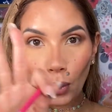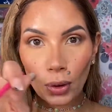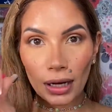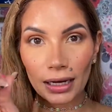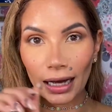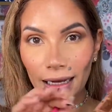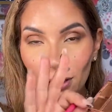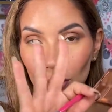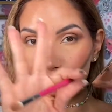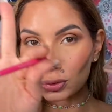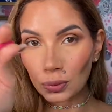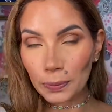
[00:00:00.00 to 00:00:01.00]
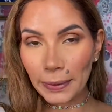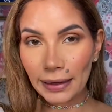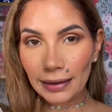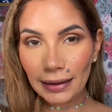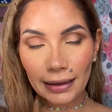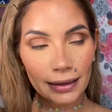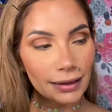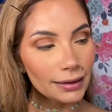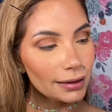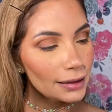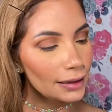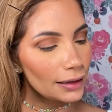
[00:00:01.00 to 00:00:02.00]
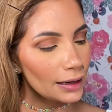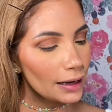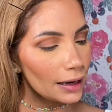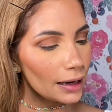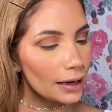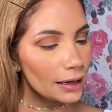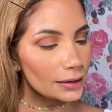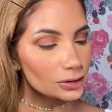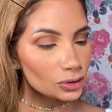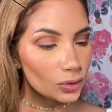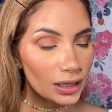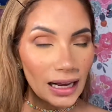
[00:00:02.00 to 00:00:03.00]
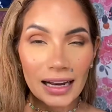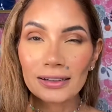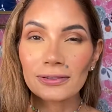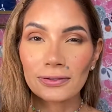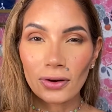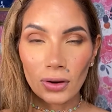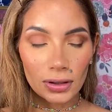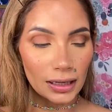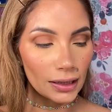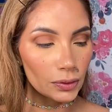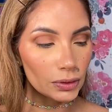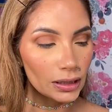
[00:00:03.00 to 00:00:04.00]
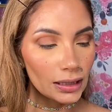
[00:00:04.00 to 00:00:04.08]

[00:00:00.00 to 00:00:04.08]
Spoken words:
it like goes, so a lot of fallout,